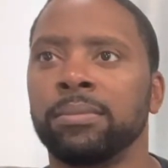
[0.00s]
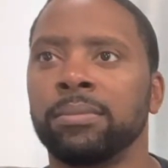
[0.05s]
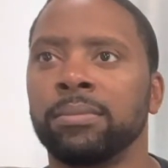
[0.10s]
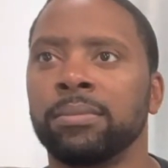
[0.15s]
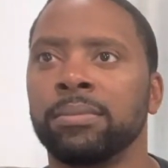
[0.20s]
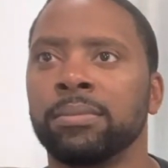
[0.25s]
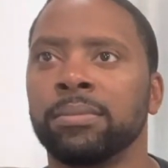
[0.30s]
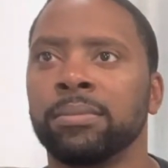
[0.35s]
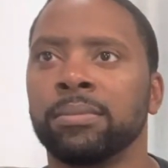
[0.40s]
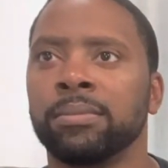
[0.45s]

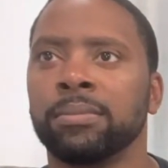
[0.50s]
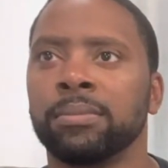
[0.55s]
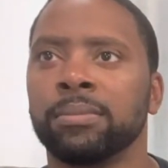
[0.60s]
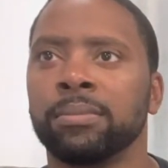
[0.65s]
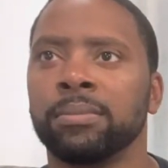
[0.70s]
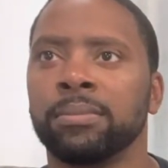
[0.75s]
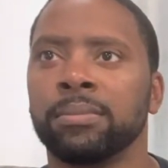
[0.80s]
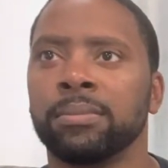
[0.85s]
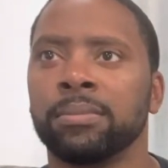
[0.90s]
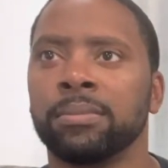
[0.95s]

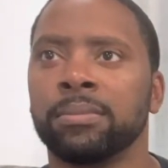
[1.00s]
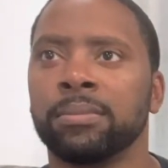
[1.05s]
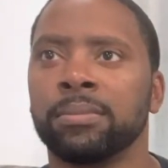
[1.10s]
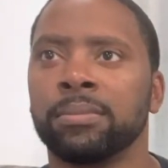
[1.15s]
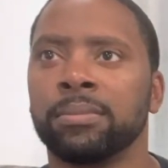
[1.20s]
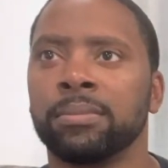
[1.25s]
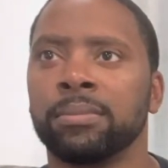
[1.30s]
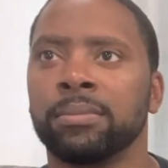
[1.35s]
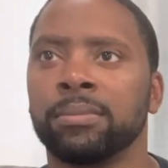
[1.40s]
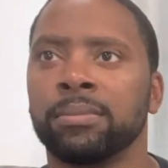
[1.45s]

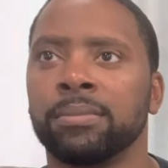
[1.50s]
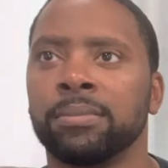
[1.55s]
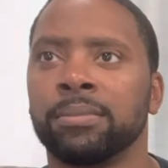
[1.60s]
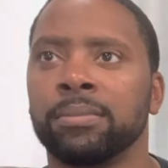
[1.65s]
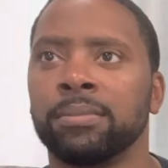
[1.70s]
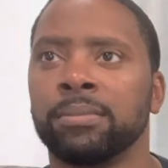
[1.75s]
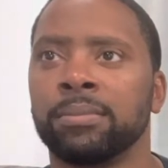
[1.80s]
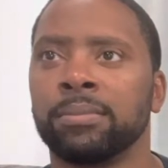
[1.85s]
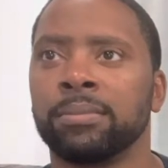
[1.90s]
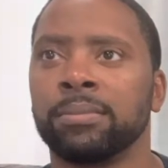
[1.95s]

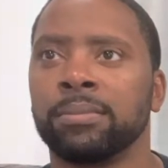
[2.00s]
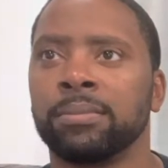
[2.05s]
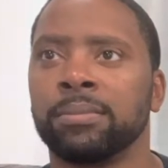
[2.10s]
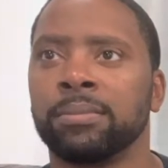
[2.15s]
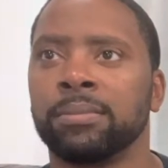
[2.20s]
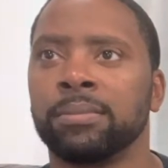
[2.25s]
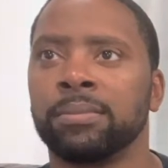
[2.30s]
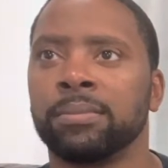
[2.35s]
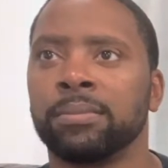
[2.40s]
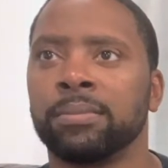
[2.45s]

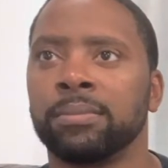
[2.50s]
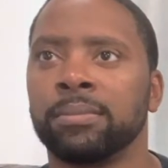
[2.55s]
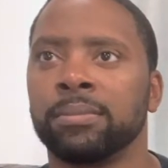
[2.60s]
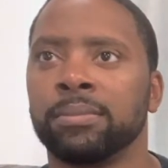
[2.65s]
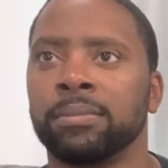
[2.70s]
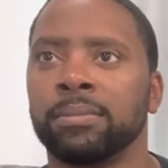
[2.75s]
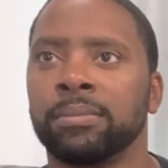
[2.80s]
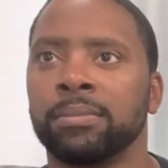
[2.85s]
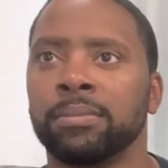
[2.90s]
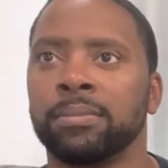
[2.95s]
The person shown says nothing.